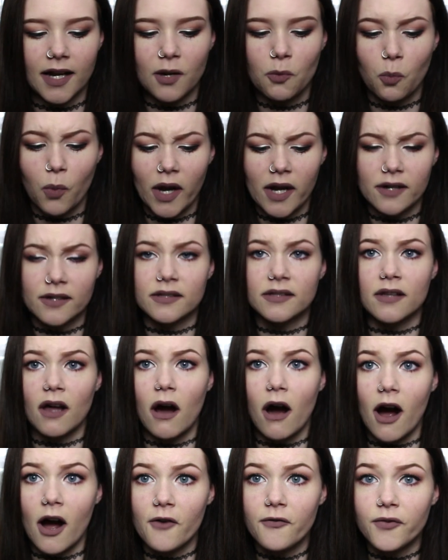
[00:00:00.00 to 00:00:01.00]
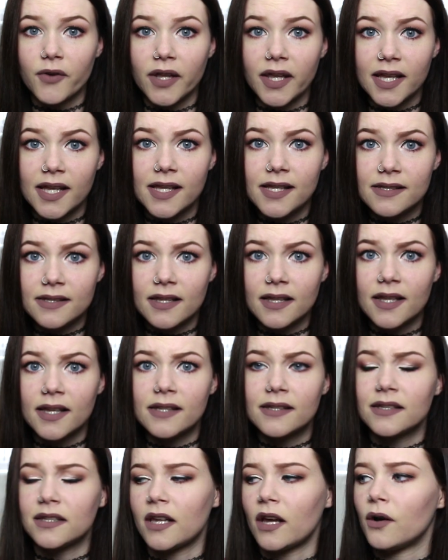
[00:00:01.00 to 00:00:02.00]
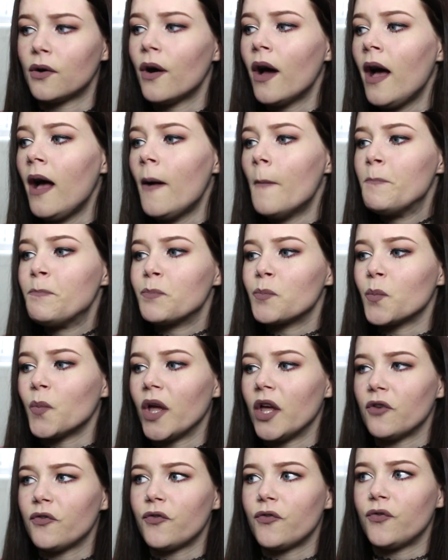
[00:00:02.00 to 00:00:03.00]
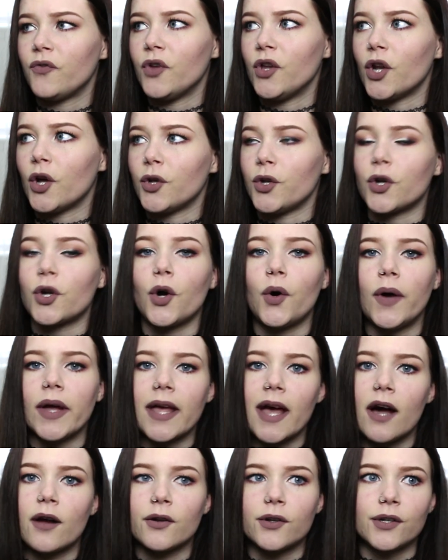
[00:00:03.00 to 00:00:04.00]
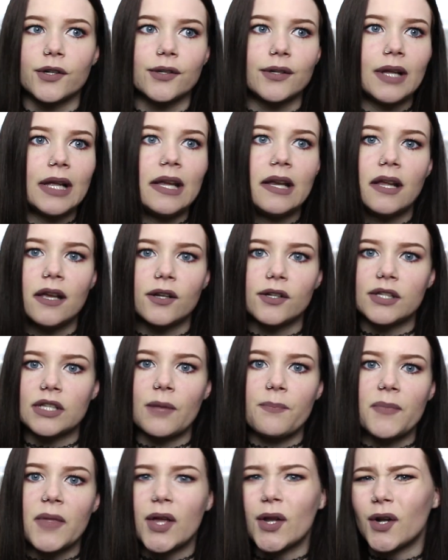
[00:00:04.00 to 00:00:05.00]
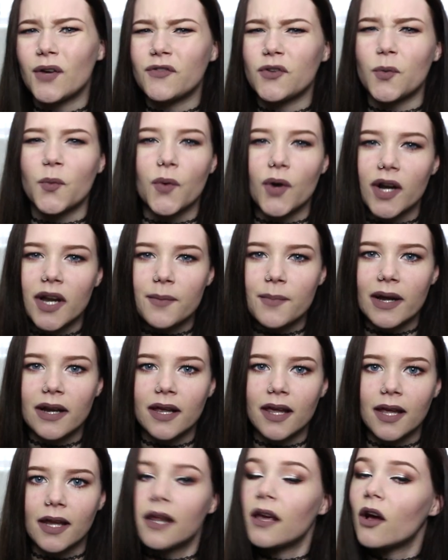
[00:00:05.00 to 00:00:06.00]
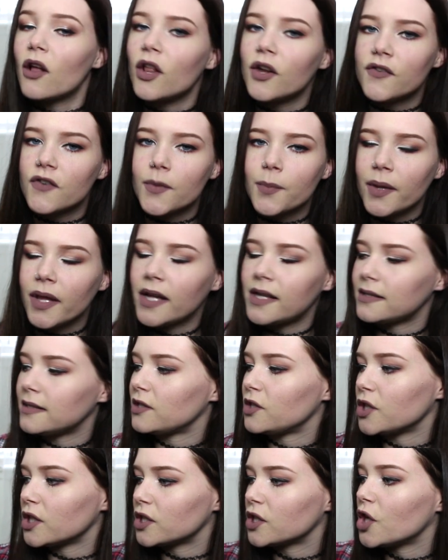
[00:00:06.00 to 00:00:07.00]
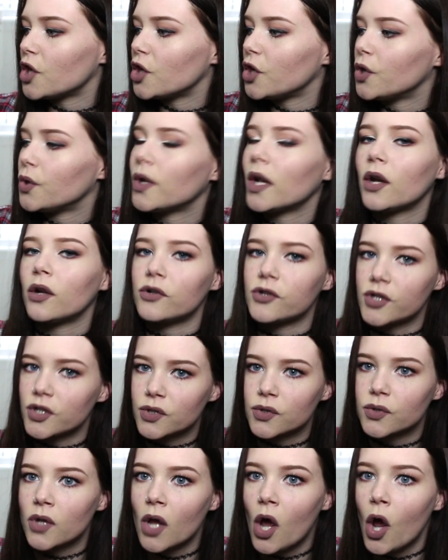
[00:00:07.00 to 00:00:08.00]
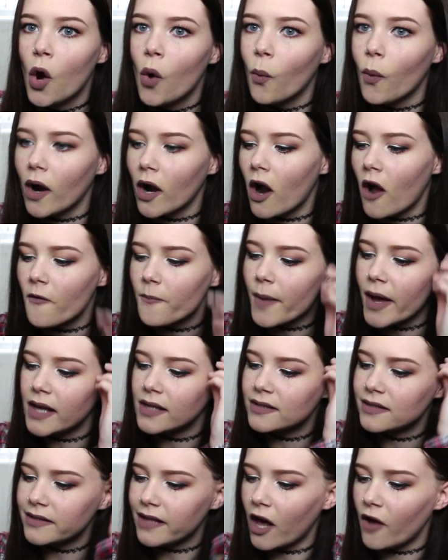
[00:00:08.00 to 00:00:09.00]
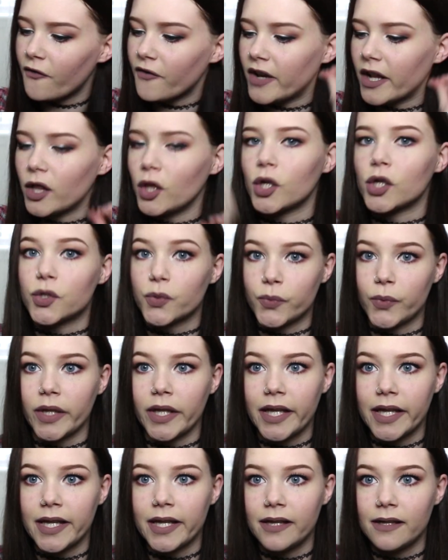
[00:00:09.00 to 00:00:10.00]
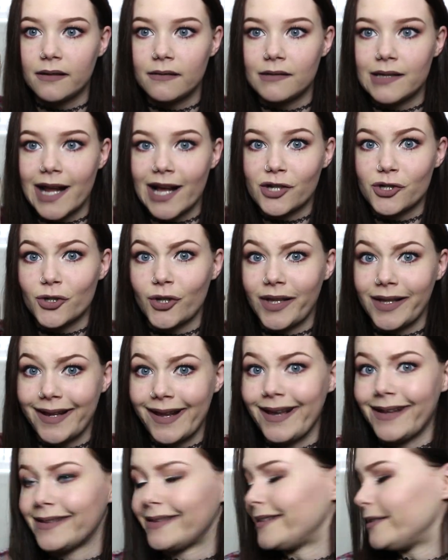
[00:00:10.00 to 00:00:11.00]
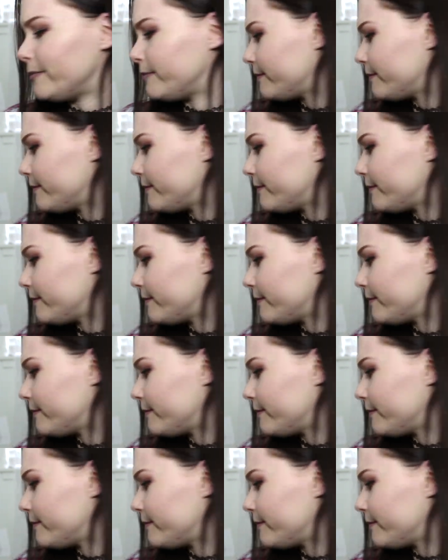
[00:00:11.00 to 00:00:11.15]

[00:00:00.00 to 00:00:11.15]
It wears off really easily, so if, you know, you're going out or eating or something, you don't have to worry about it getting all over the place. It's just a nude. It'll just wear off by itself, and it looks really natural and nice.